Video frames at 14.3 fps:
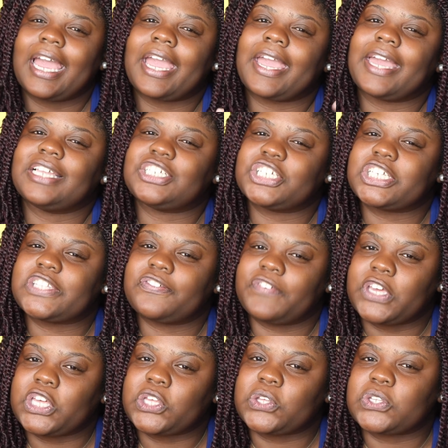It just
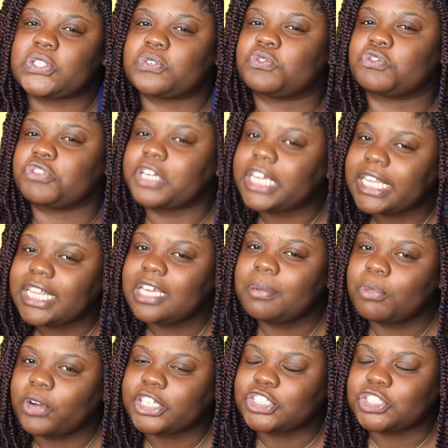feels really
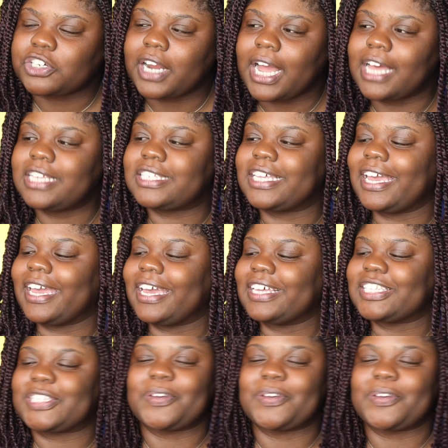moisturizing.